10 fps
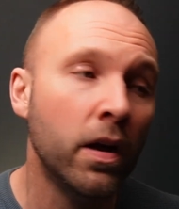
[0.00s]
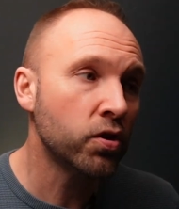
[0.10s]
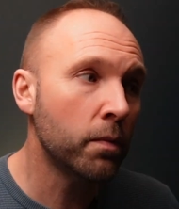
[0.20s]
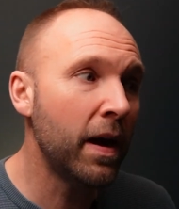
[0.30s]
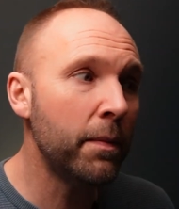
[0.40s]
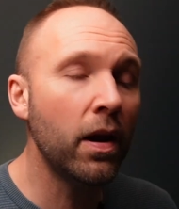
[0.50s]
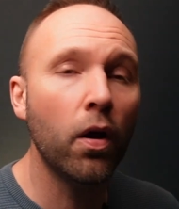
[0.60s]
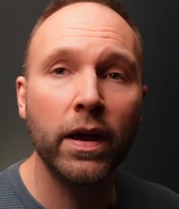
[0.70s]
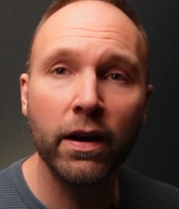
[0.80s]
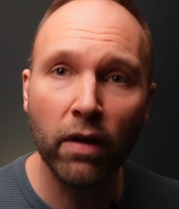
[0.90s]
So maybe
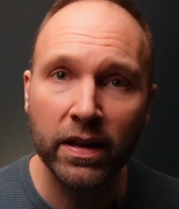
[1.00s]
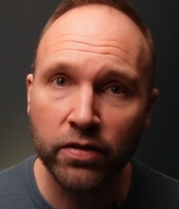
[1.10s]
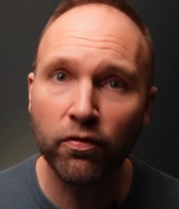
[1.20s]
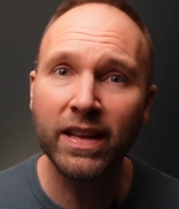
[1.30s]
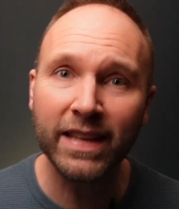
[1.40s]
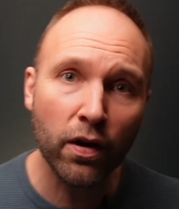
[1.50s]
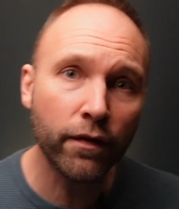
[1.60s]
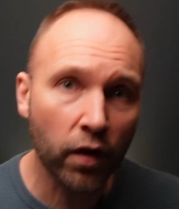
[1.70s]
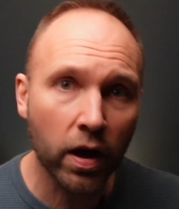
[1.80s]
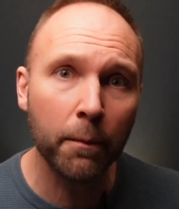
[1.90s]
lock in a rent-to-rent deal
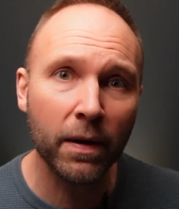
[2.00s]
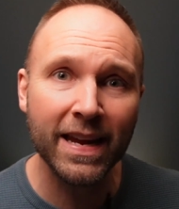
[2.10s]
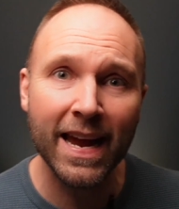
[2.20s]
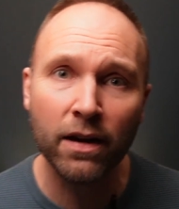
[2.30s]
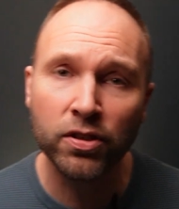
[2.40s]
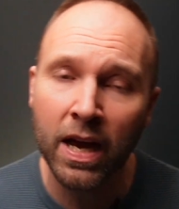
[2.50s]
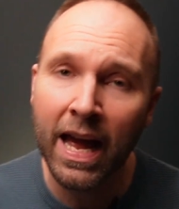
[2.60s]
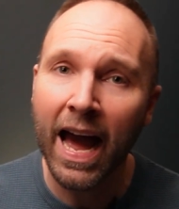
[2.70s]
for a couple of years,